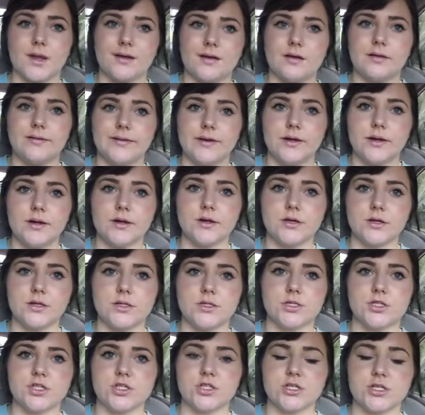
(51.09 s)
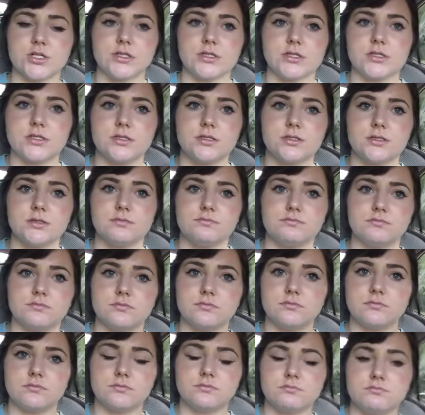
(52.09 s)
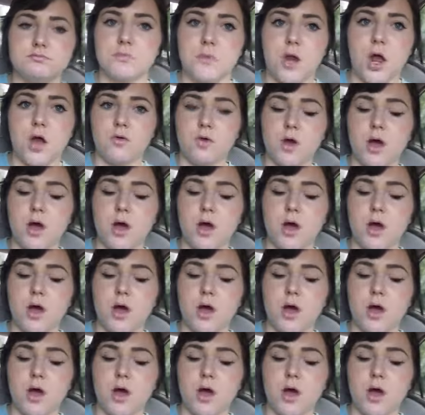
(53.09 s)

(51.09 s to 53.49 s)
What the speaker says: clear is just no